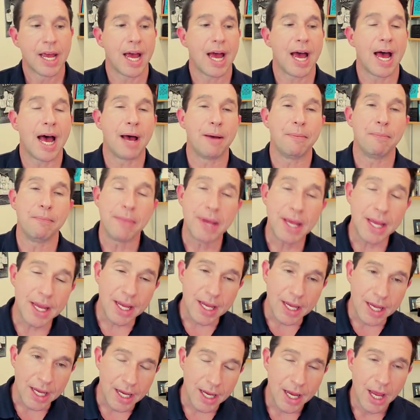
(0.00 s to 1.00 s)
a
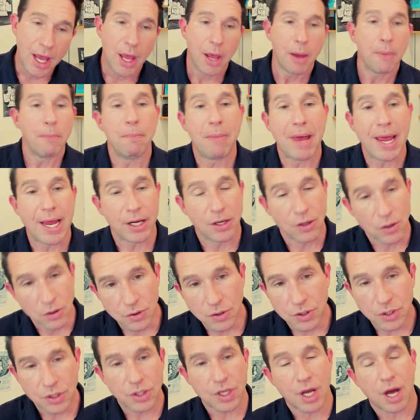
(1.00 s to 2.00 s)
mí me
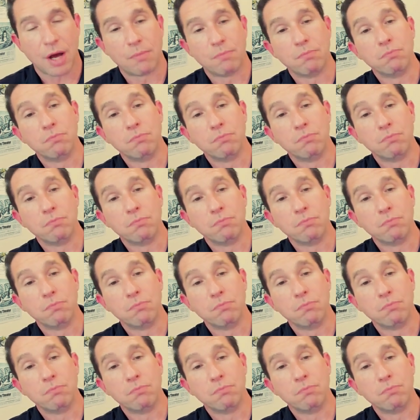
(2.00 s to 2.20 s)
gusta